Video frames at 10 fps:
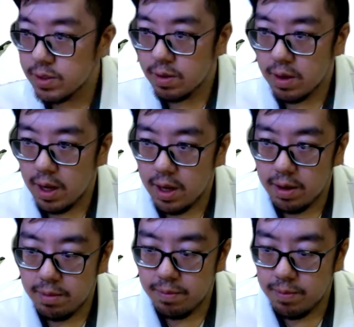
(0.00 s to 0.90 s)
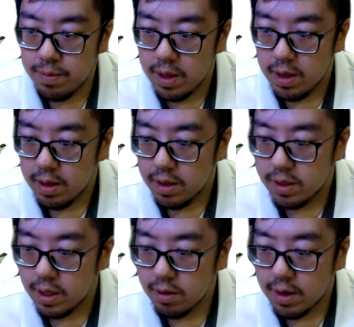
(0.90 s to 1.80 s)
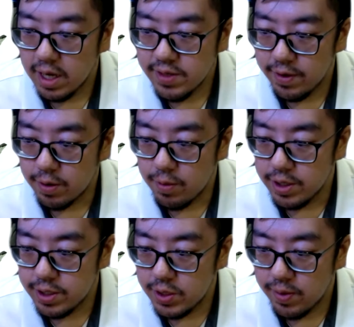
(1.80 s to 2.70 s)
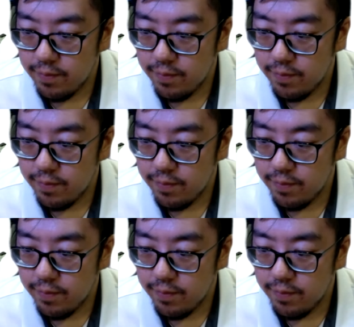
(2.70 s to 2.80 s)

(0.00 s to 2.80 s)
so um, thank you guys for the questions.